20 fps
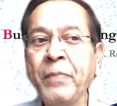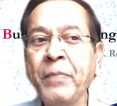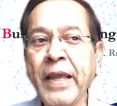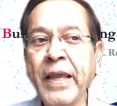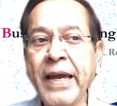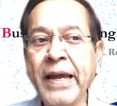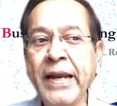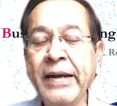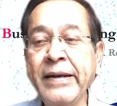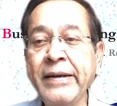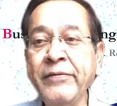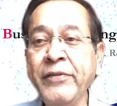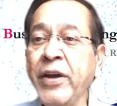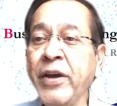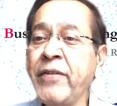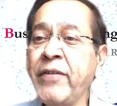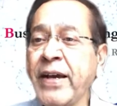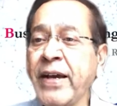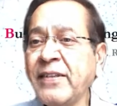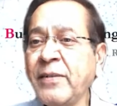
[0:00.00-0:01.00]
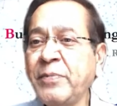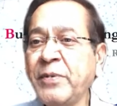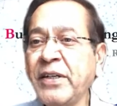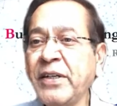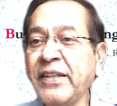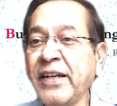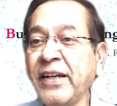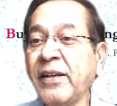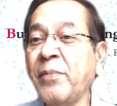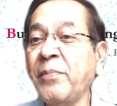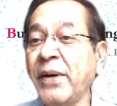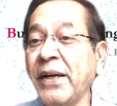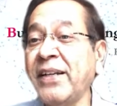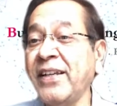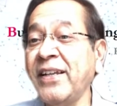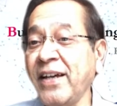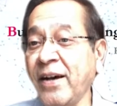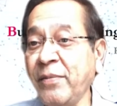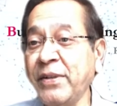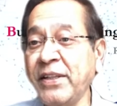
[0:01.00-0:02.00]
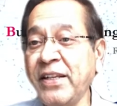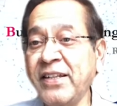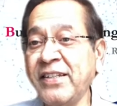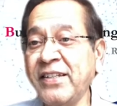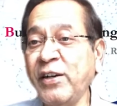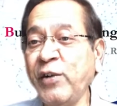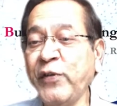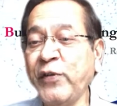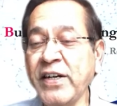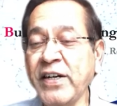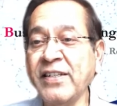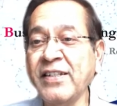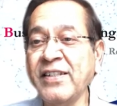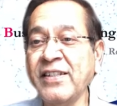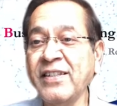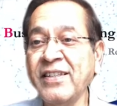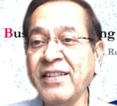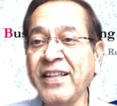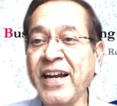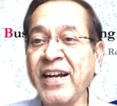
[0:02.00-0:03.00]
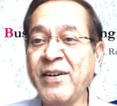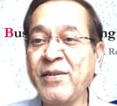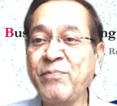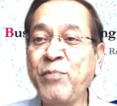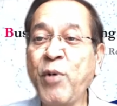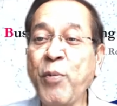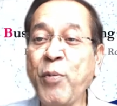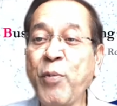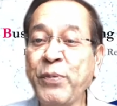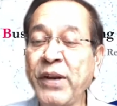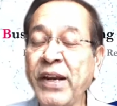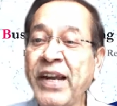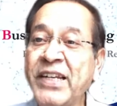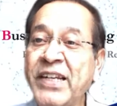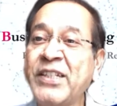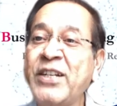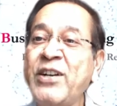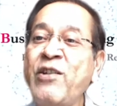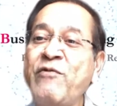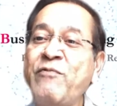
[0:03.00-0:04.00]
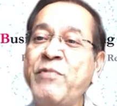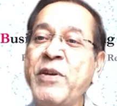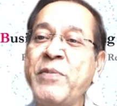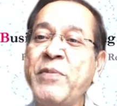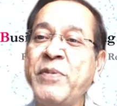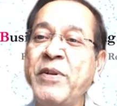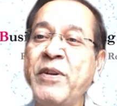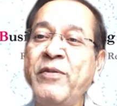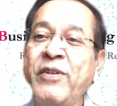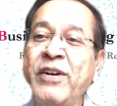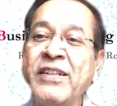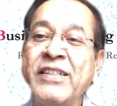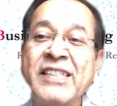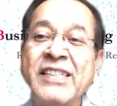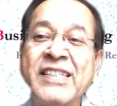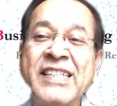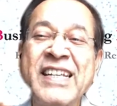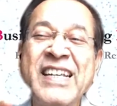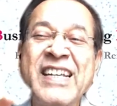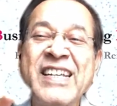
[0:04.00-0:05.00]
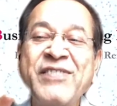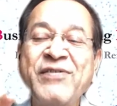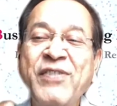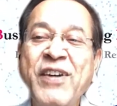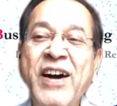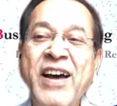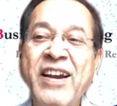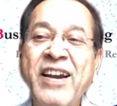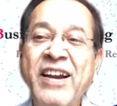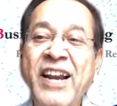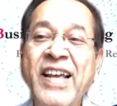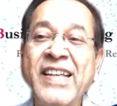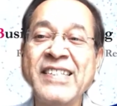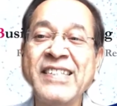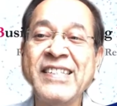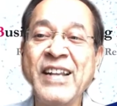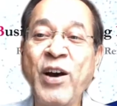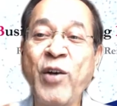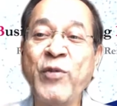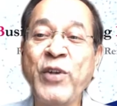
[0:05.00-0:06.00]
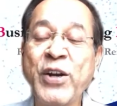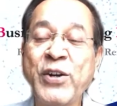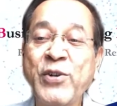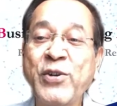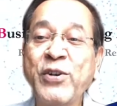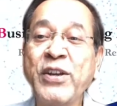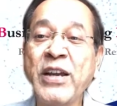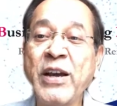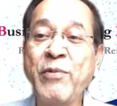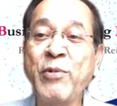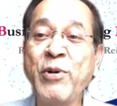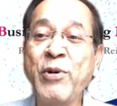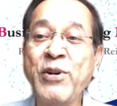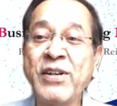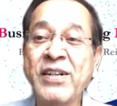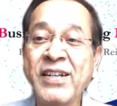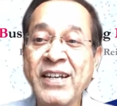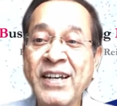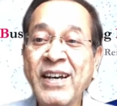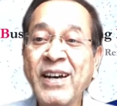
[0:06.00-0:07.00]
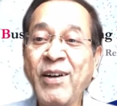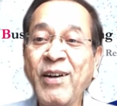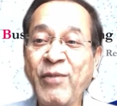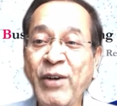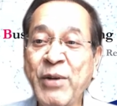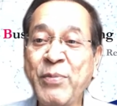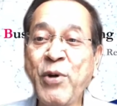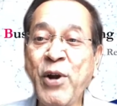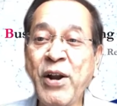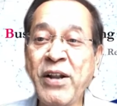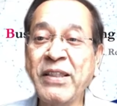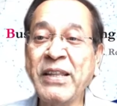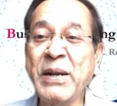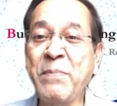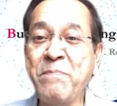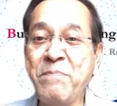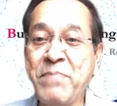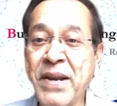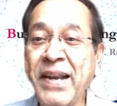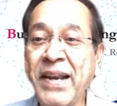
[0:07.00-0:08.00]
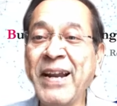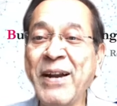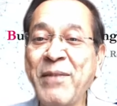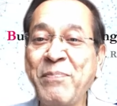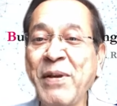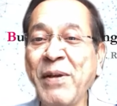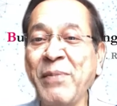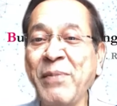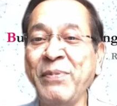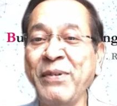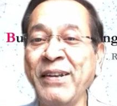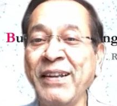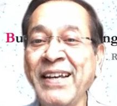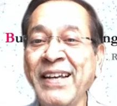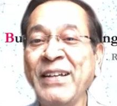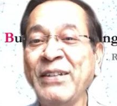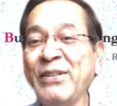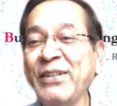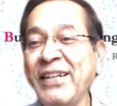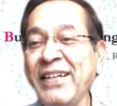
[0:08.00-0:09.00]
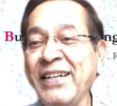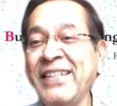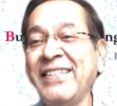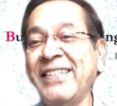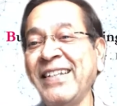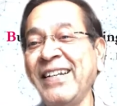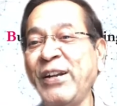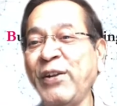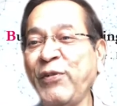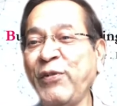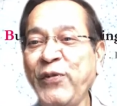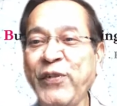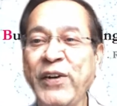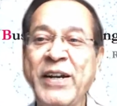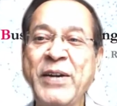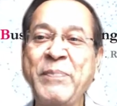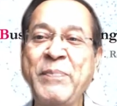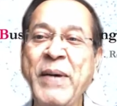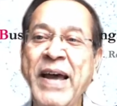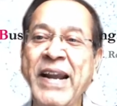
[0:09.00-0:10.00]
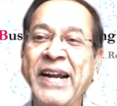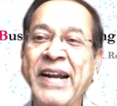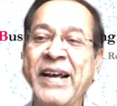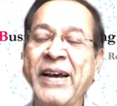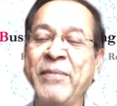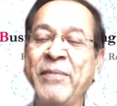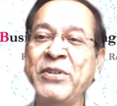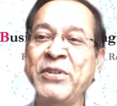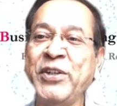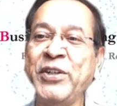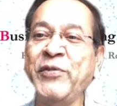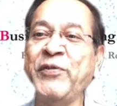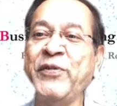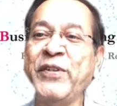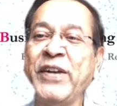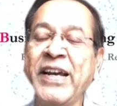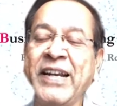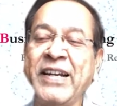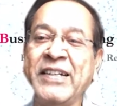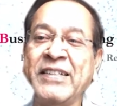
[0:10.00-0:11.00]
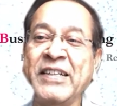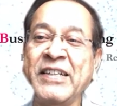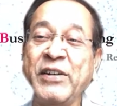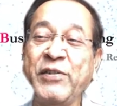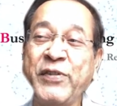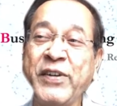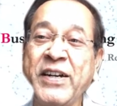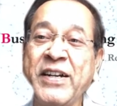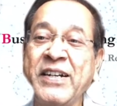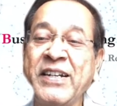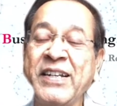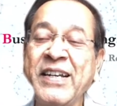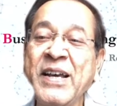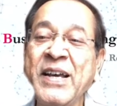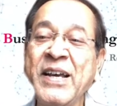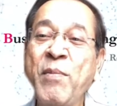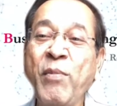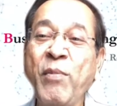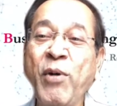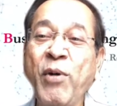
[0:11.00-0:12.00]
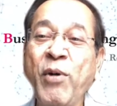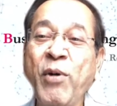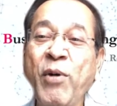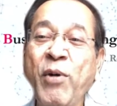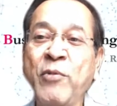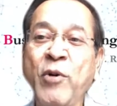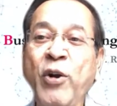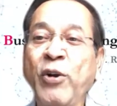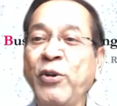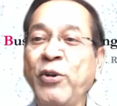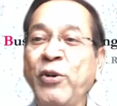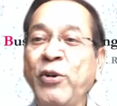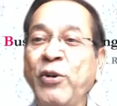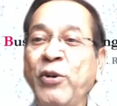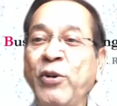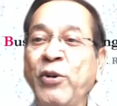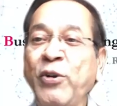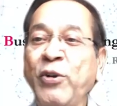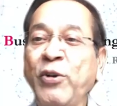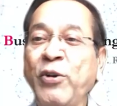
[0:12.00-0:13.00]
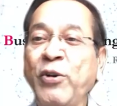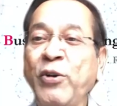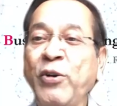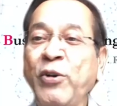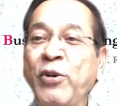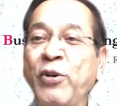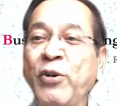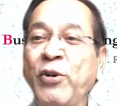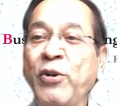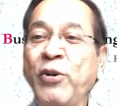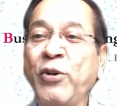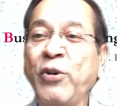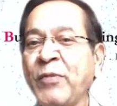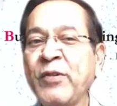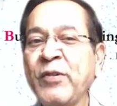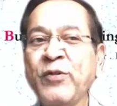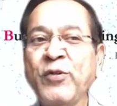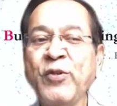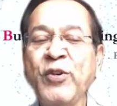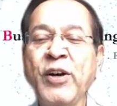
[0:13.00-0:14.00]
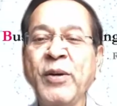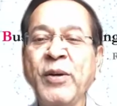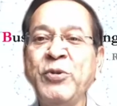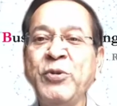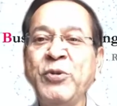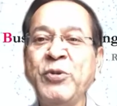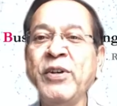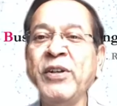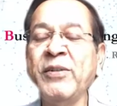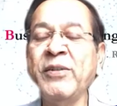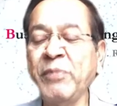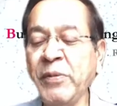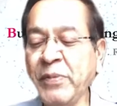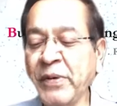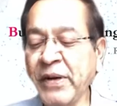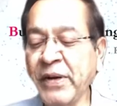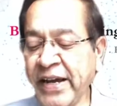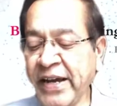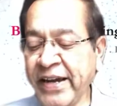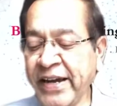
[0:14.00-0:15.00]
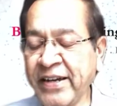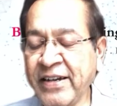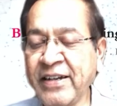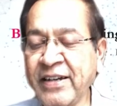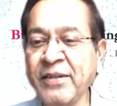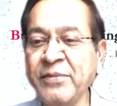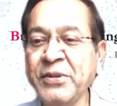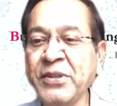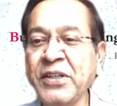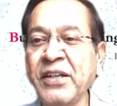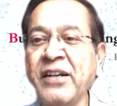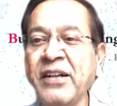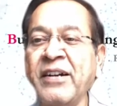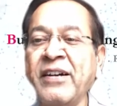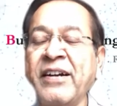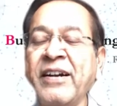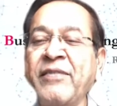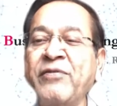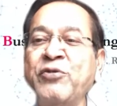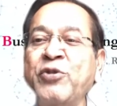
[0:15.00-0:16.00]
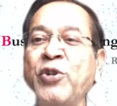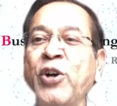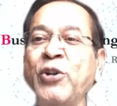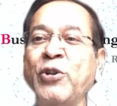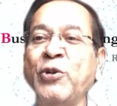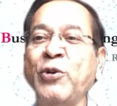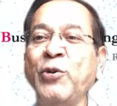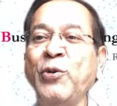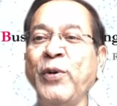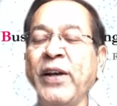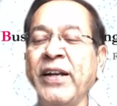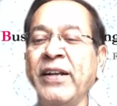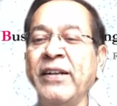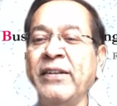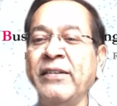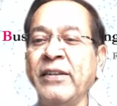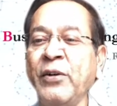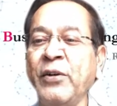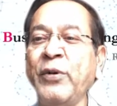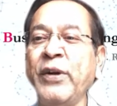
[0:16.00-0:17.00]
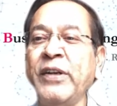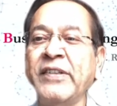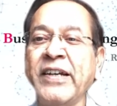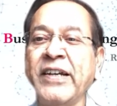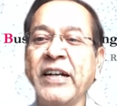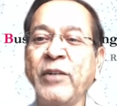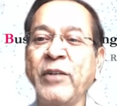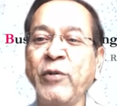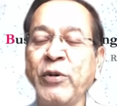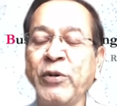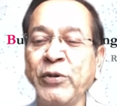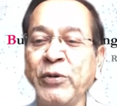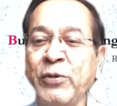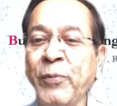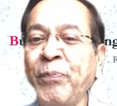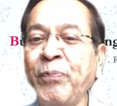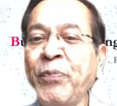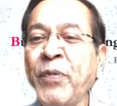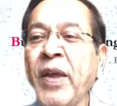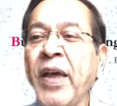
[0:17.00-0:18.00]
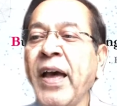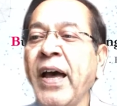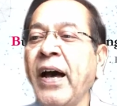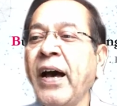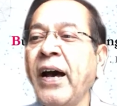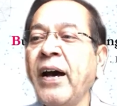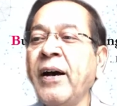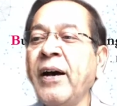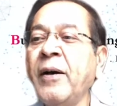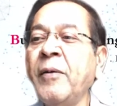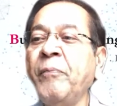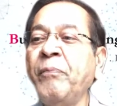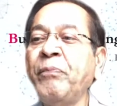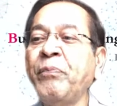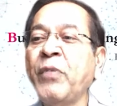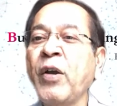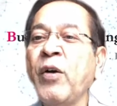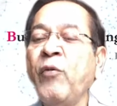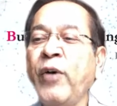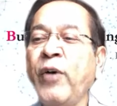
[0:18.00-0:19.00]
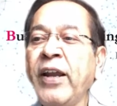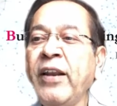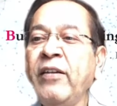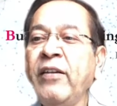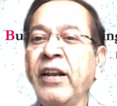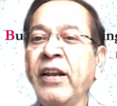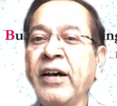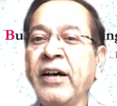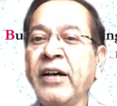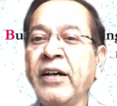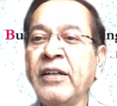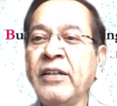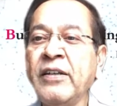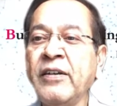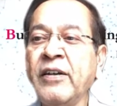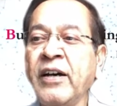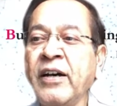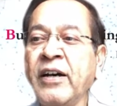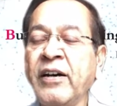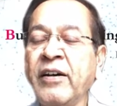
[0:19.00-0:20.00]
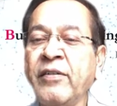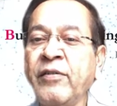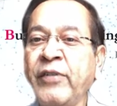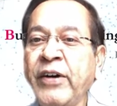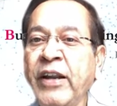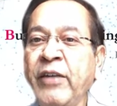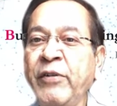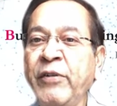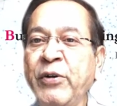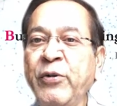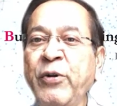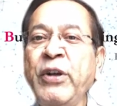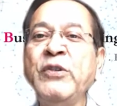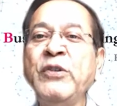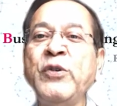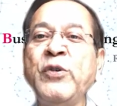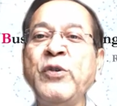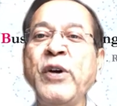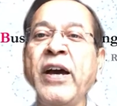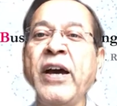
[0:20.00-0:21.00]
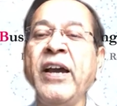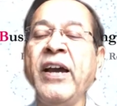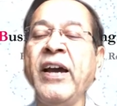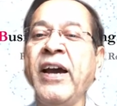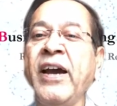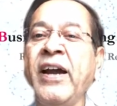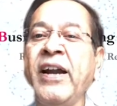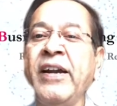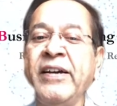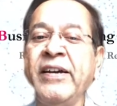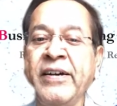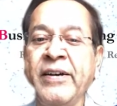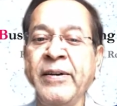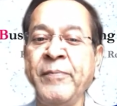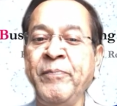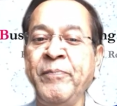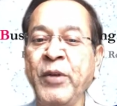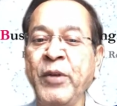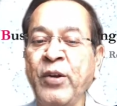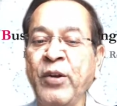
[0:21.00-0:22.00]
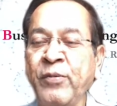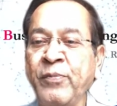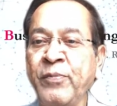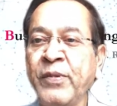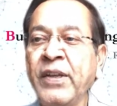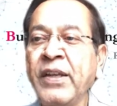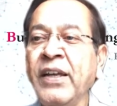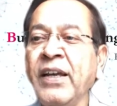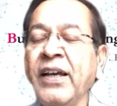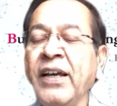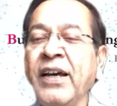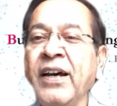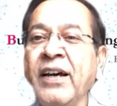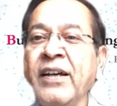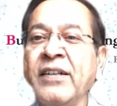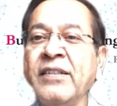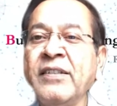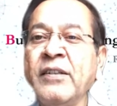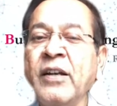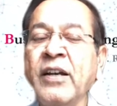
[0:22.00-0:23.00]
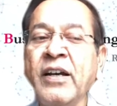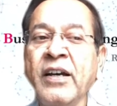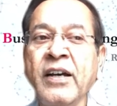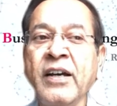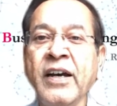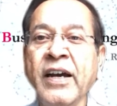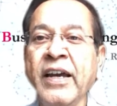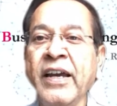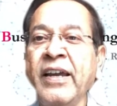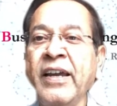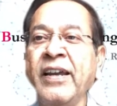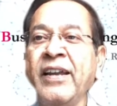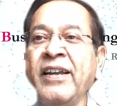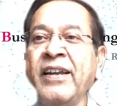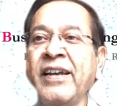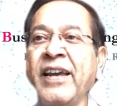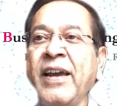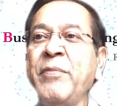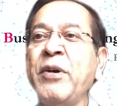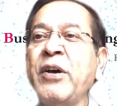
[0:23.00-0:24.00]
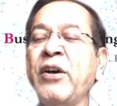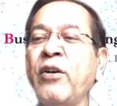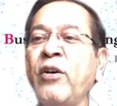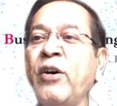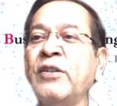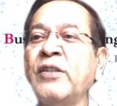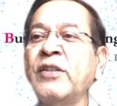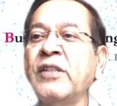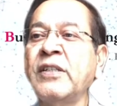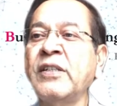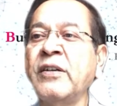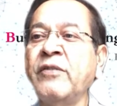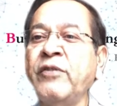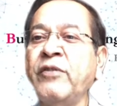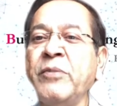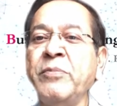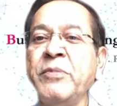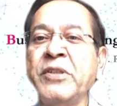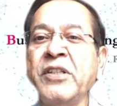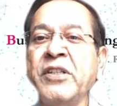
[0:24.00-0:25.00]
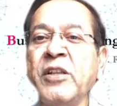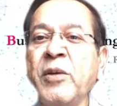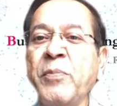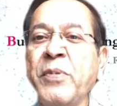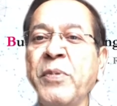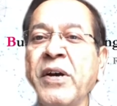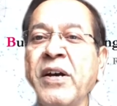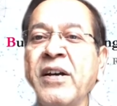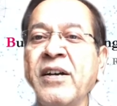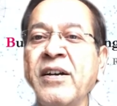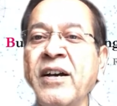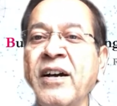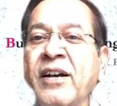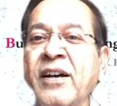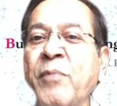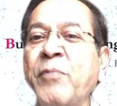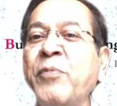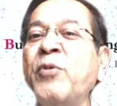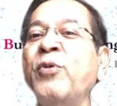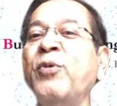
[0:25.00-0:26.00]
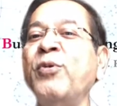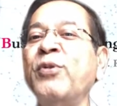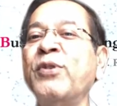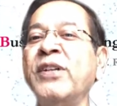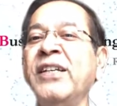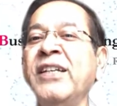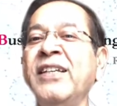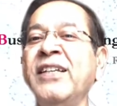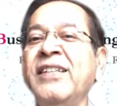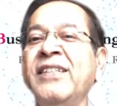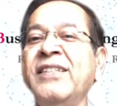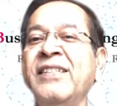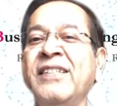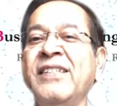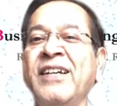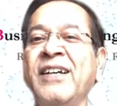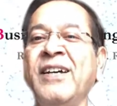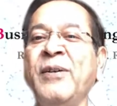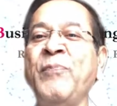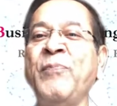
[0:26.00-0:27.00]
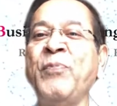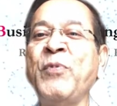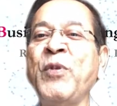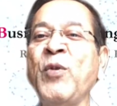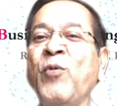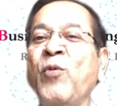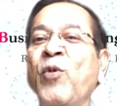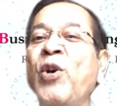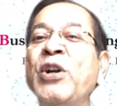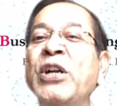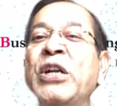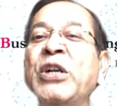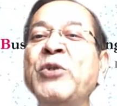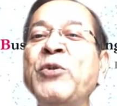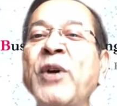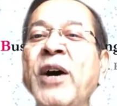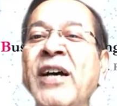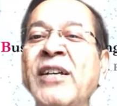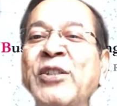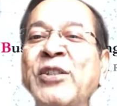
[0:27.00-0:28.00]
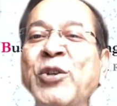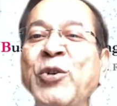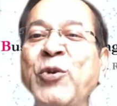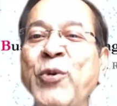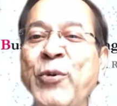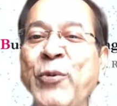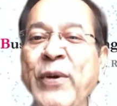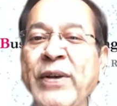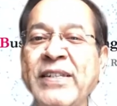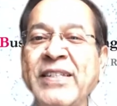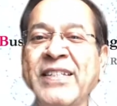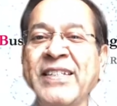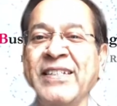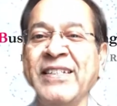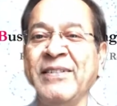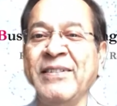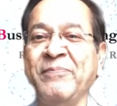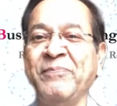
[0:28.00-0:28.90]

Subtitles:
And we have accepted that. But yeah, but there is a difference. That population of people was far less. Now we are talking about 1.3 billion people. So it's a different paradigm shift, and it's a different ball game altogether. So I'm sure people like Mr. Garg have thought through, and they know exactly what to do. While we're doing so, I had I came across one Mr. Deepak Kapoor. He is wanting to ask you a question.